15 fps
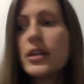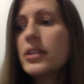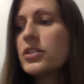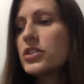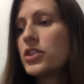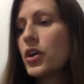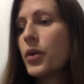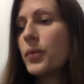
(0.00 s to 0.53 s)

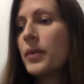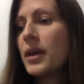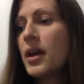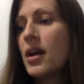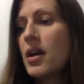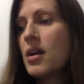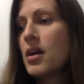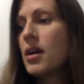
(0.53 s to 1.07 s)
So
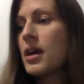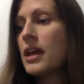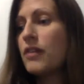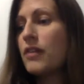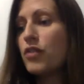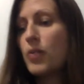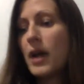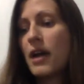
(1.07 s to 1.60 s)
if
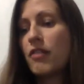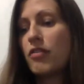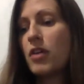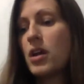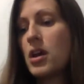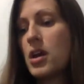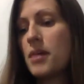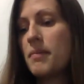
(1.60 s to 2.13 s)
you have
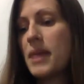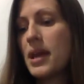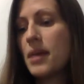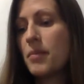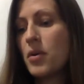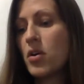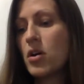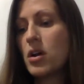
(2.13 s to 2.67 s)
makeup
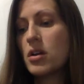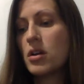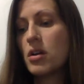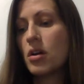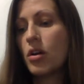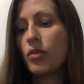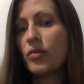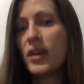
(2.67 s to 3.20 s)
on
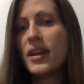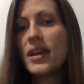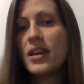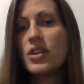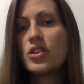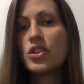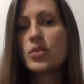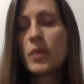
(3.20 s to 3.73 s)
already, you
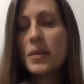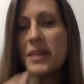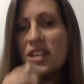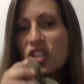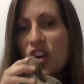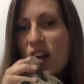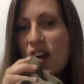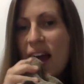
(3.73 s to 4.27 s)
just want to make
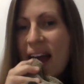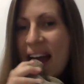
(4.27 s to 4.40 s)
sure